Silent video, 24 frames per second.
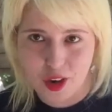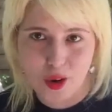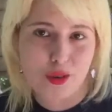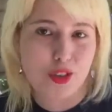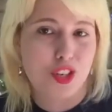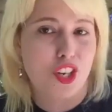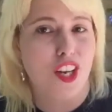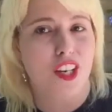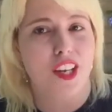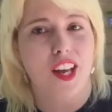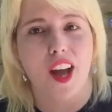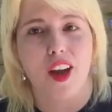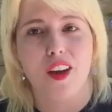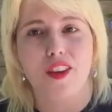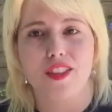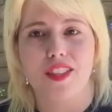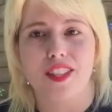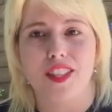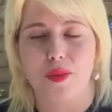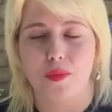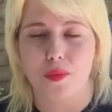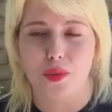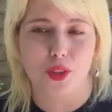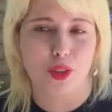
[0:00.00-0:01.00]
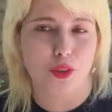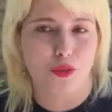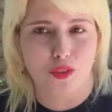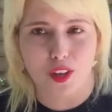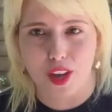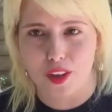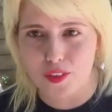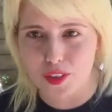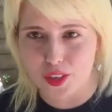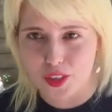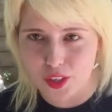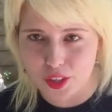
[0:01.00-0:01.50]
Go check out someone you've
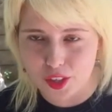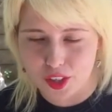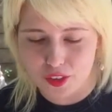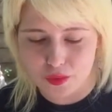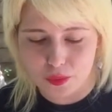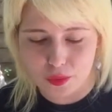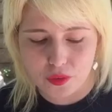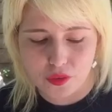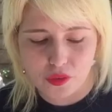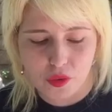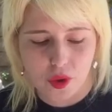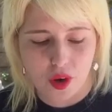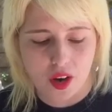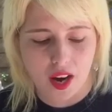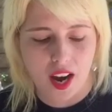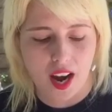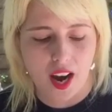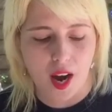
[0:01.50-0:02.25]
never heard of before.